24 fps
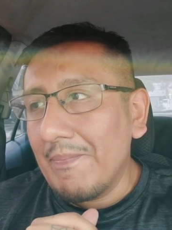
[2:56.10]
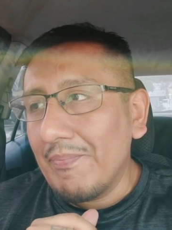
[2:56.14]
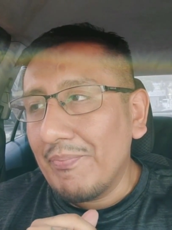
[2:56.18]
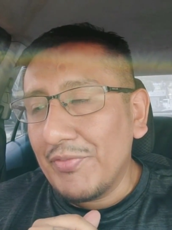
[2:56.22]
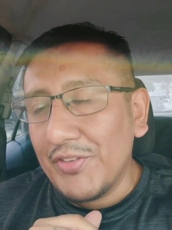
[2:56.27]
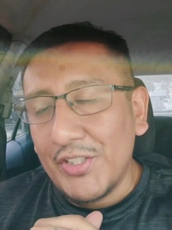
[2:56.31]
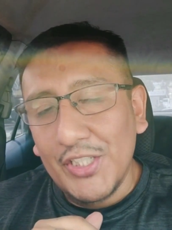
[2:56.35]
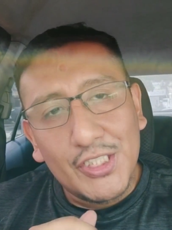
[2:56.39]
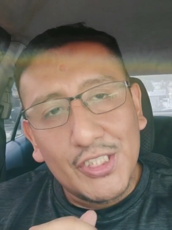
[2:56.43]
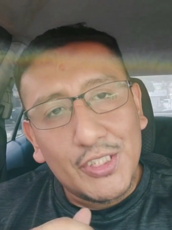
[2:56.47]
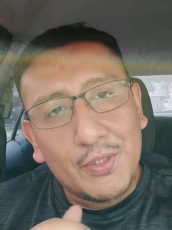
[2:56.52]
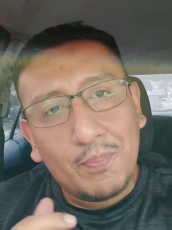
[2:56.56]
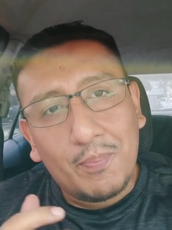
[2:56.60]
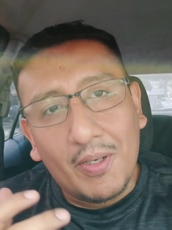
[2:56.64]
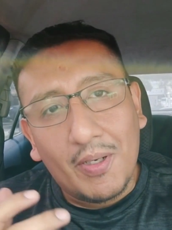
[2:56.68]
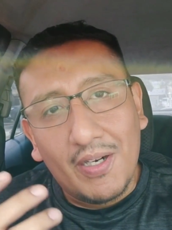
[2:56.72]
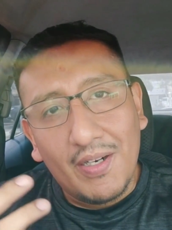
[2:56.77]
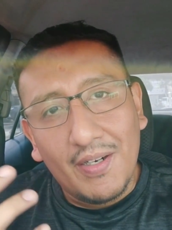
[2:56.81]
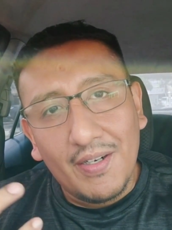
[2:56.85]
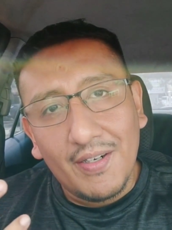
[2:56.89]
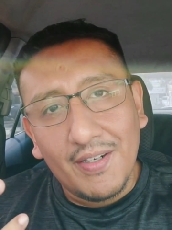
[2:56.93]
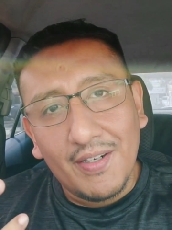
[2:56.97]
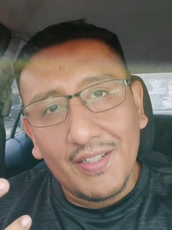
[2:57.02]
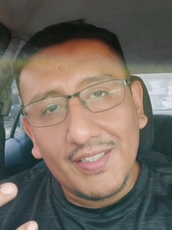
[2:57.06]
There's
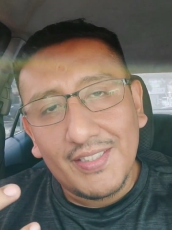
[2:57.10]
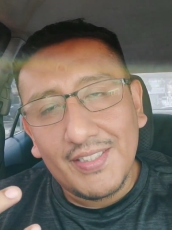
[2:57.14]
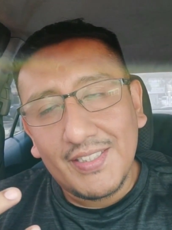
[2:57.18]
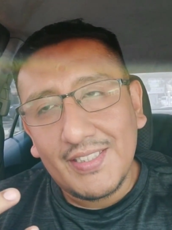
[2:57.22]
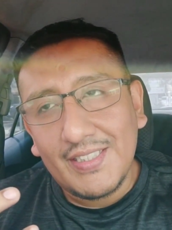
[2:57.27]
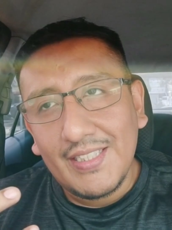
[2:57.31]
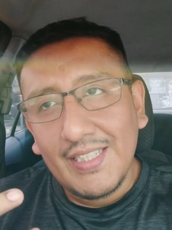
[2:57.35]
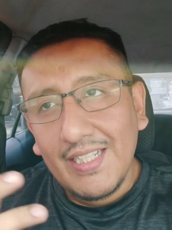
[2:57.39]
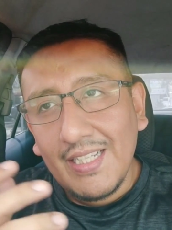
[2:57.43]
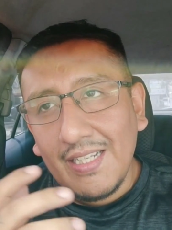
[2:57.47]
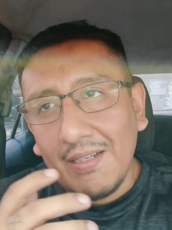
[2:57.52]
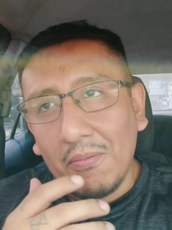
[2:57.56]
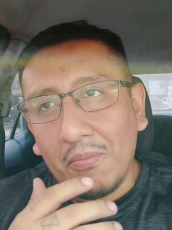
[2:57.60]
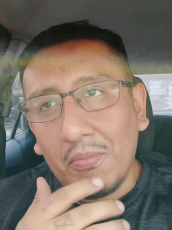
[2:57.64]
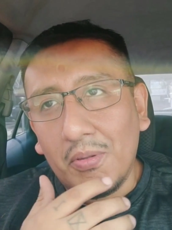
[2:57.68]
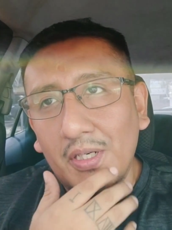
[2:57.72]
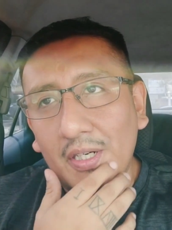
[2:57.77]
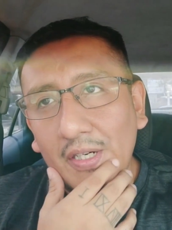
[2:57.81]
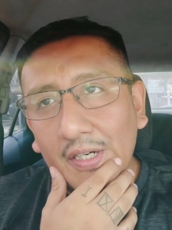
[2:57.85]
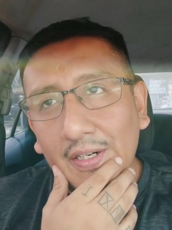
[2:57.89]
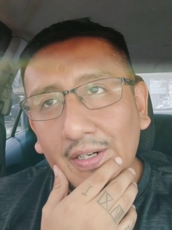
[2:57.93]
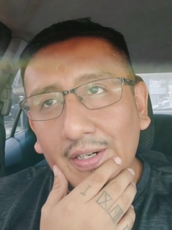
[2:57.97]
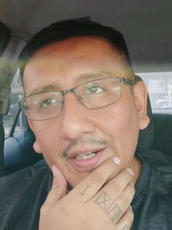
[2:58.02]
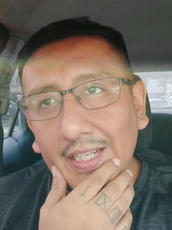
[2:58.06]
bars
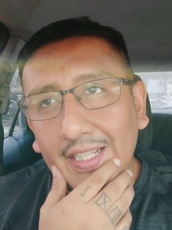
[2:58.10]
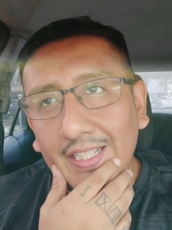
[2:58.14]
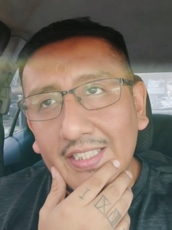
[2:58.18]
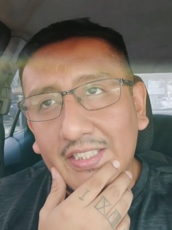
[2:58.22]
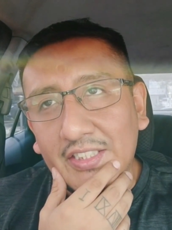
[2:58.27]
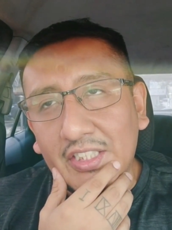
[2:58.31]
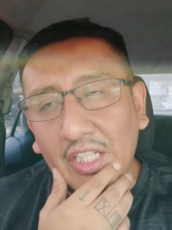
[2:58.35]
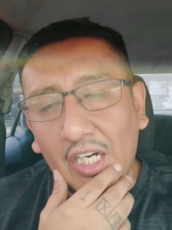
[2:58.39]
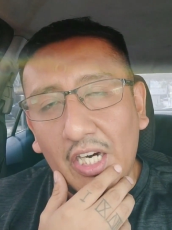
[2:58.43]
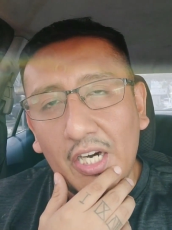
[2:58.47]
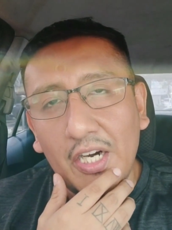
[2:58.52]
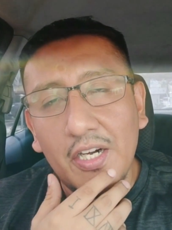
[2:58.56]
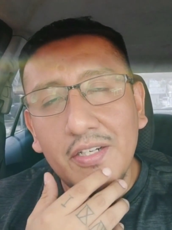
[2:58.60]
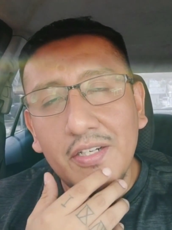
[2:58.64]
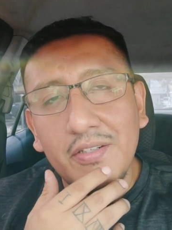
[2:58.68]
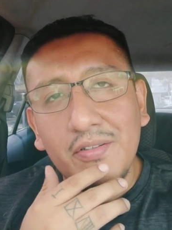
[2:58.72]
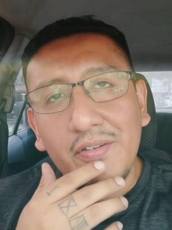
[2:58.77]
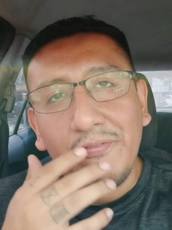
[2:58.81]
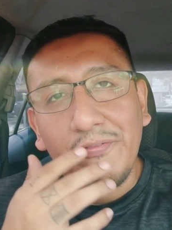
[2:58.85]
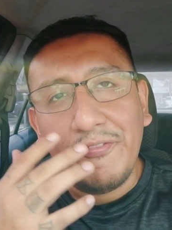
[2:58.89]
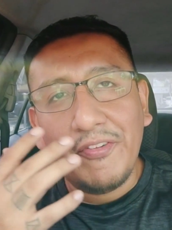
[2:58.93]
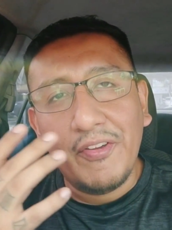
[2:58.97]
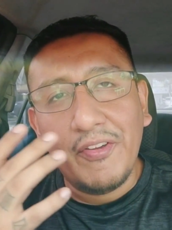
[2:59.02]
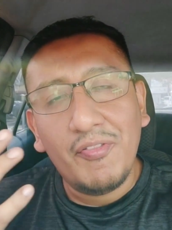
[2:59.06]
where it's
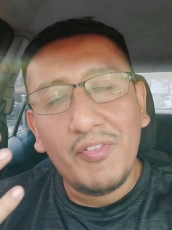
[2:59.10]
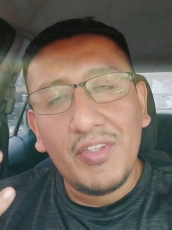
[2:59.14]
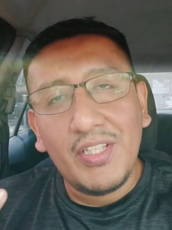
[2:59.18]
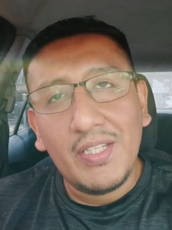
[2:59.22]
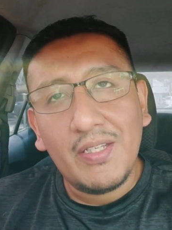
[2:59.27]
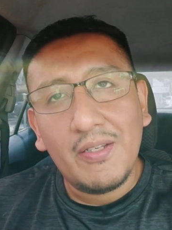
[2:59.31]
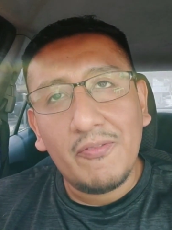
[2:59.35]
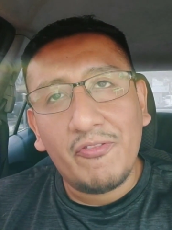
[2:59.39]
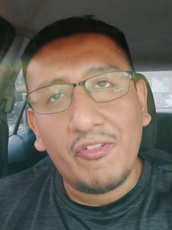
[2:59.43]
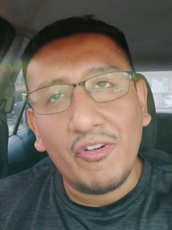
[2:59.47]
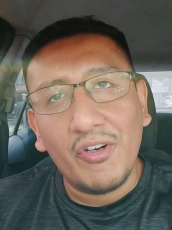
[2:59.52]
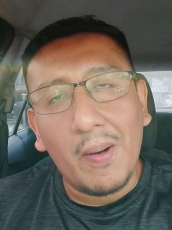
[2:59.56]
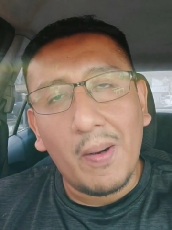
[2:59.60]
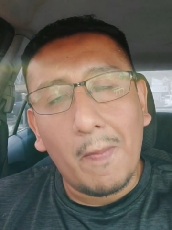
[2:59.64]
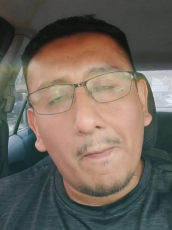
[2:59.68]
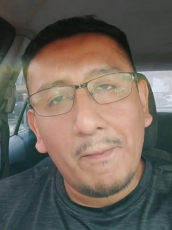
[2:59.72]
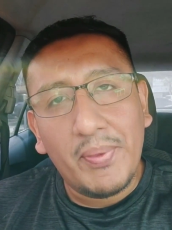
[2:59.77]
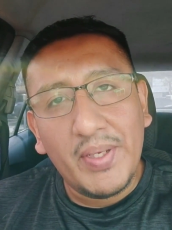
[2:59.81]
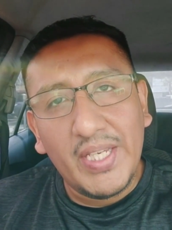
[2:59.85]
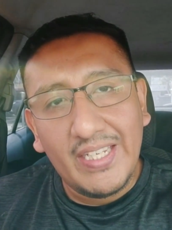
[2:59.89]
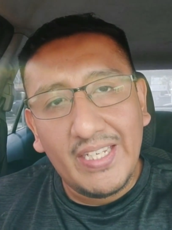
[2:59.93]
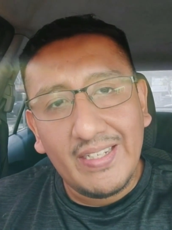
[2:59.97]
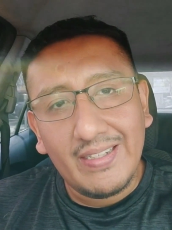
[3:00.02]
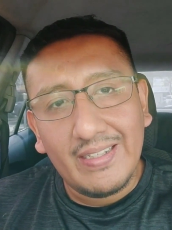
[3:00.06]
150 for a
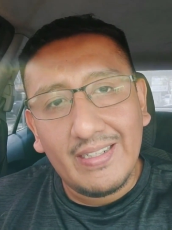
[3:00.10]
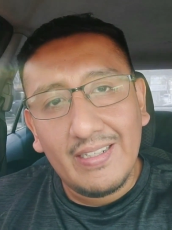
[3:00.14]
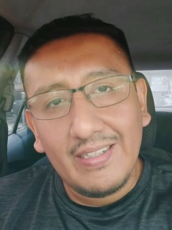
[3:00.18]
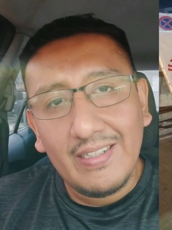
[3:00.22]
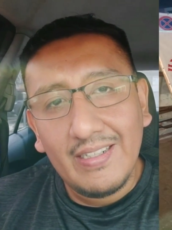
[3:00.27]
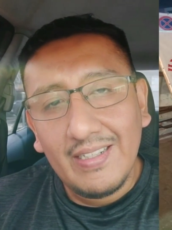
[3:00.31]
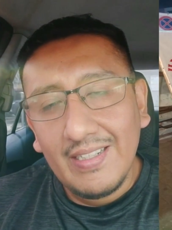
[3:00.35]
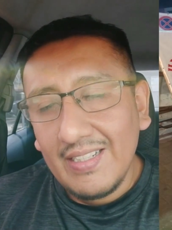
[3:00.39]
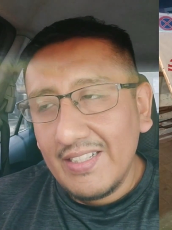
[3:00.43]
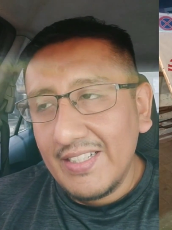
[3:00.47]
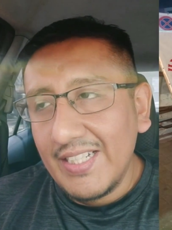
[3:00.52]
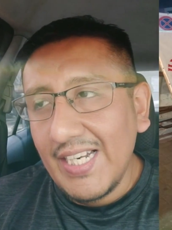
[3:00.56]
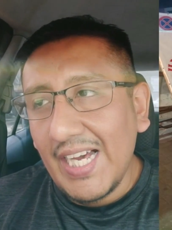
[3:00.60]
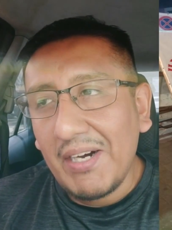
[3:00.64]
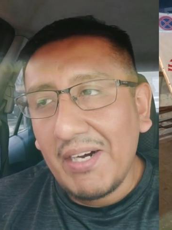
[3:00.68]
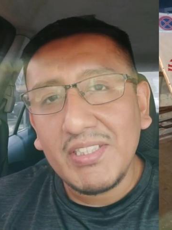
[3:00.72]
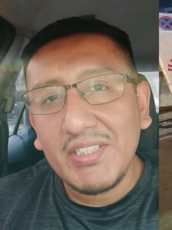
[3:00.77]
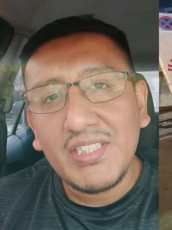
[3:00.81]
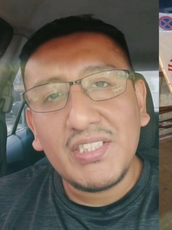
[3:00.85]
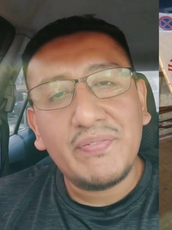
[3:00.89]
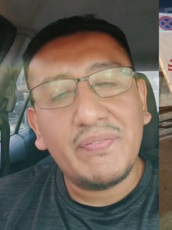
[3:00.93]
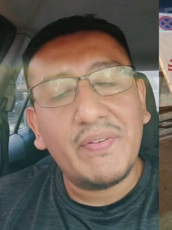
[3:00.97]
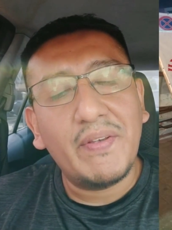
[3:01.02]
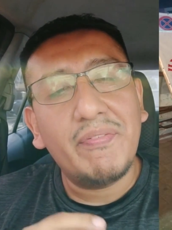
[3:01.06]
beer. Now
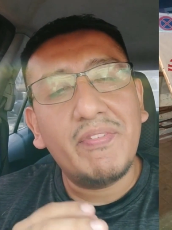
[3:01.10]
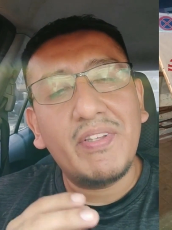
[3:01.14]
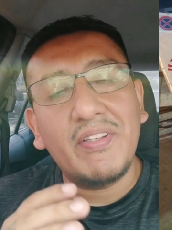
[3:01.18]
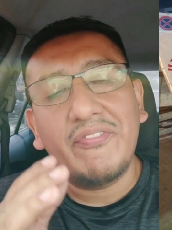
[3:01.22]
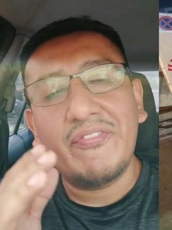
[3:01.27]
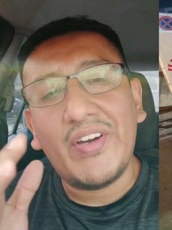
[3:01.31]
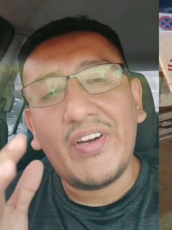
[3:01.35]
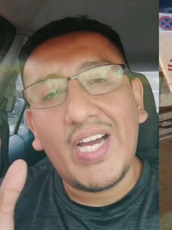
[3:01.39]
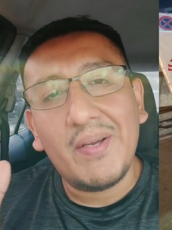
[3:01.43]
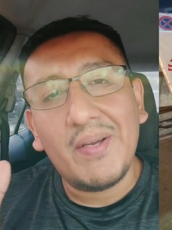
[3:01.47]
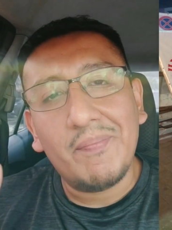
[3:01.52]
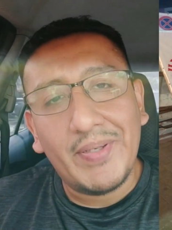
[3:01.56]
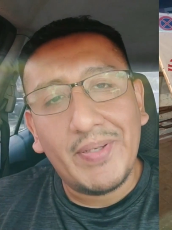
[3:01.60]
it's 55